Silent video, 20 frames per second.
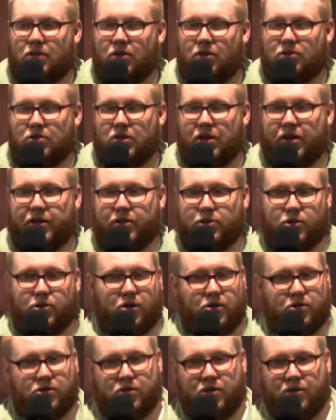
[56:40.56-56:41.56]
your chair at
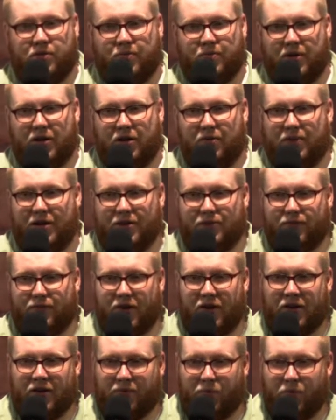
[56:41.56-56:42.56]
church shouldn't be your best
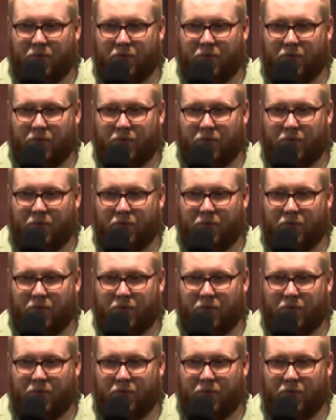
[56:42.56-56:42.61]
friend